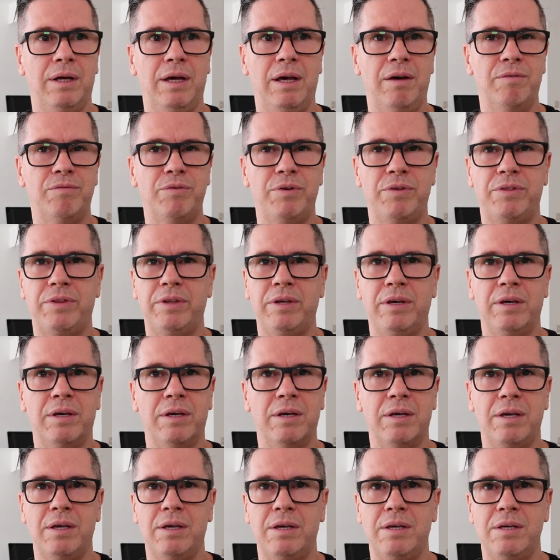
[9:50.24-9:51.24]

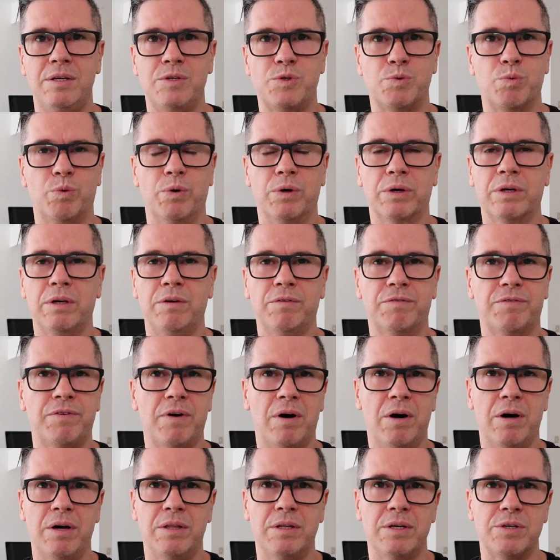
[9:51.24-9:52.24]
Everything is working
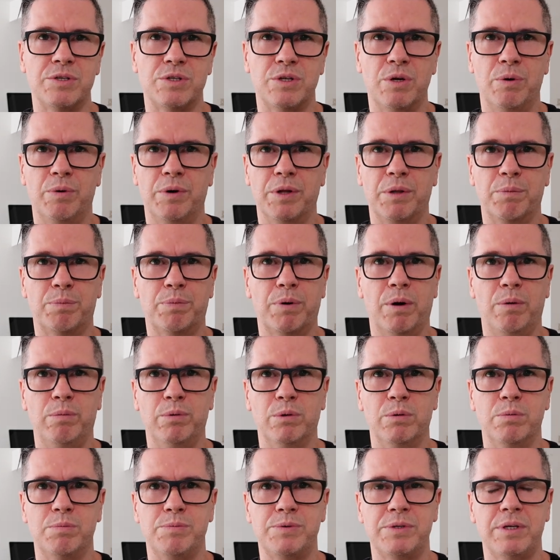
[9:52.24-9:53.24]
fine. There's no other
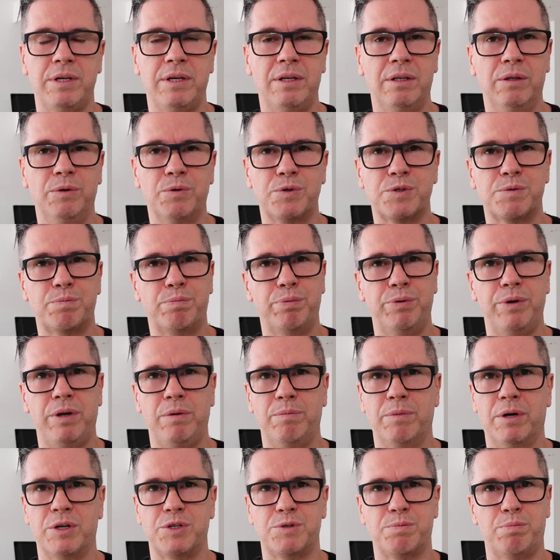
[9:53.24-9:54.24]
problems. It looks pretty
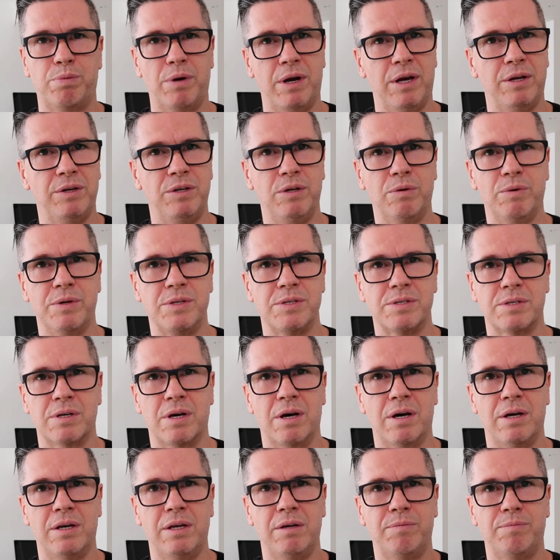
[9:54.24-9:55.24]
much brand new
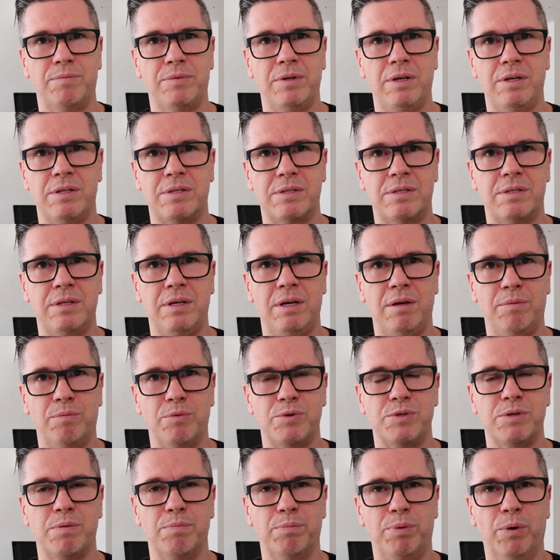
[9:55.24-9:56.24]
inside. It
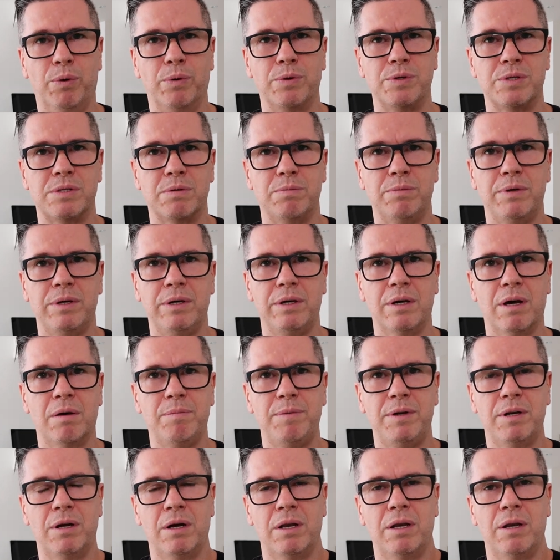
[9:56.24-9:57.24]
was important to me. I
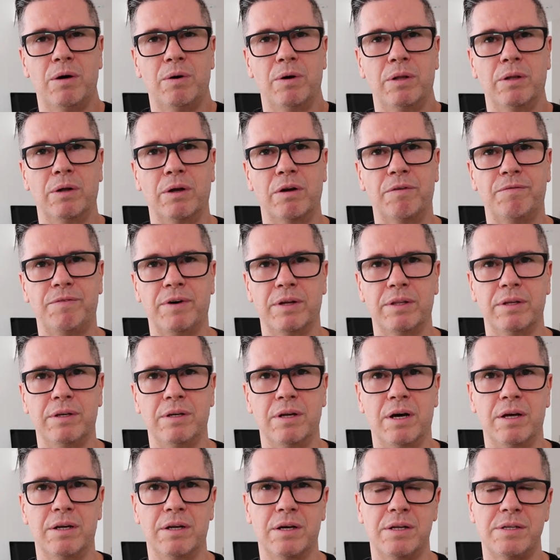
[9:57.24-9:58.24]
mean, I know a lot of other
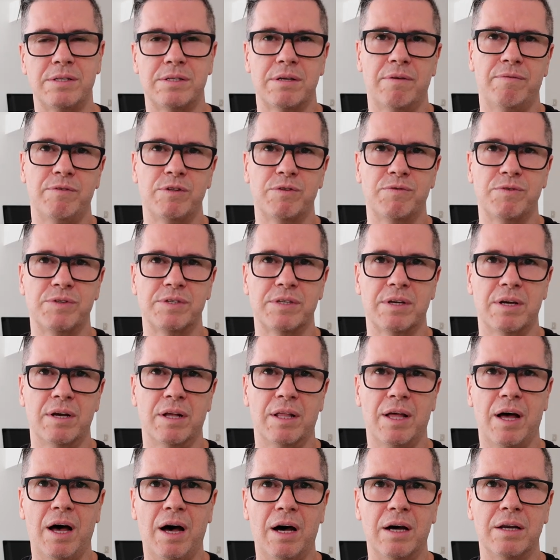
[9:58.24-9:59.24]
997s for
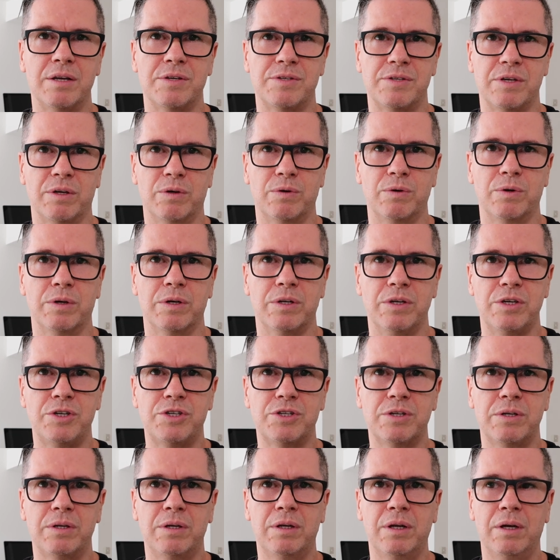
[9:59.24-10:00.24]
sale aren't as in good
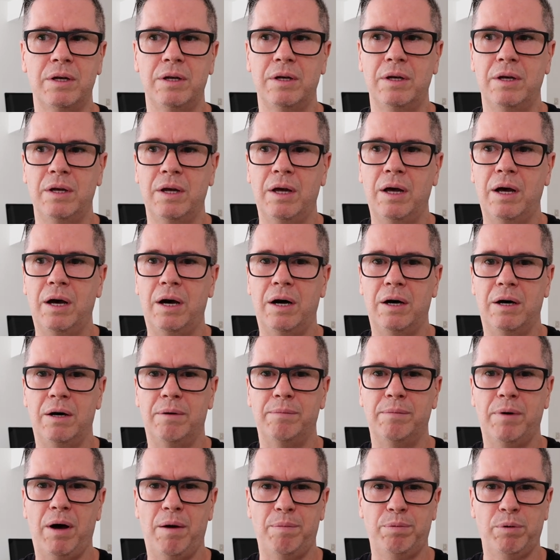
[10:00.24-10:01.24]
condition,
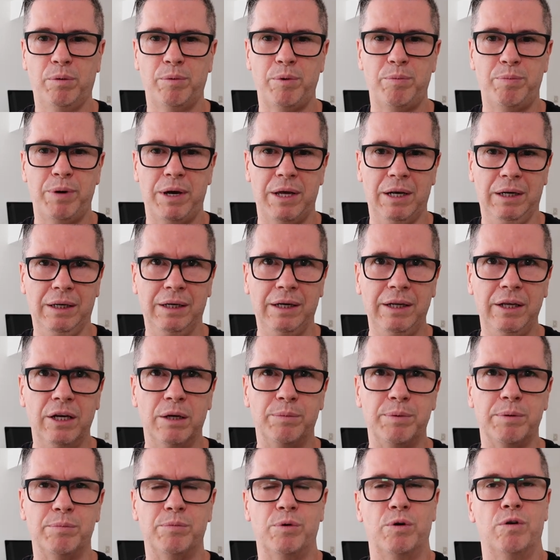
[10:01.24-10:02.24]
I probably paid a
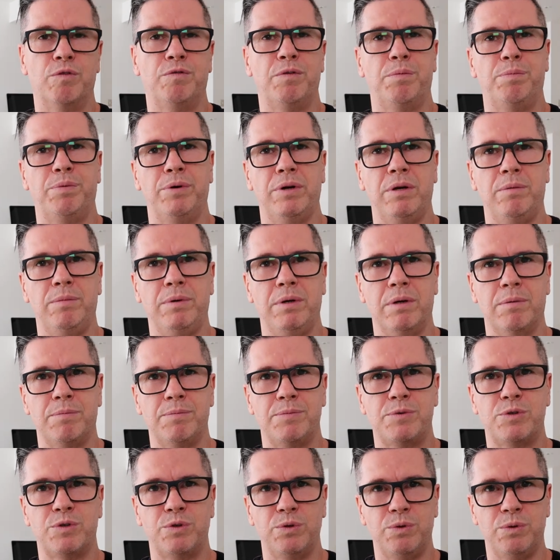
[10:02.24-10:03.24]
little bit more of a
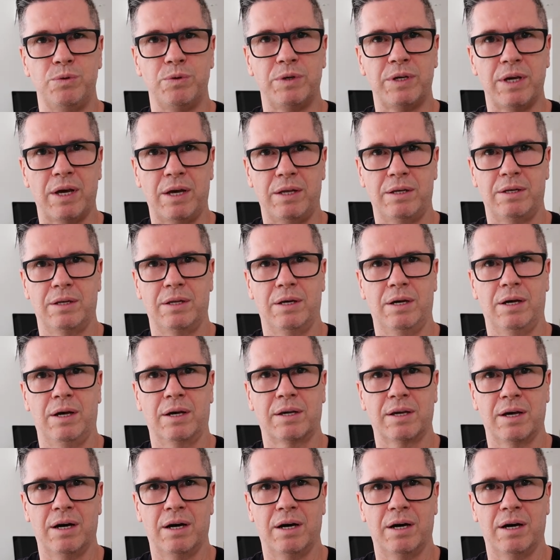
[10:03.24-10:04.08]
premium to get a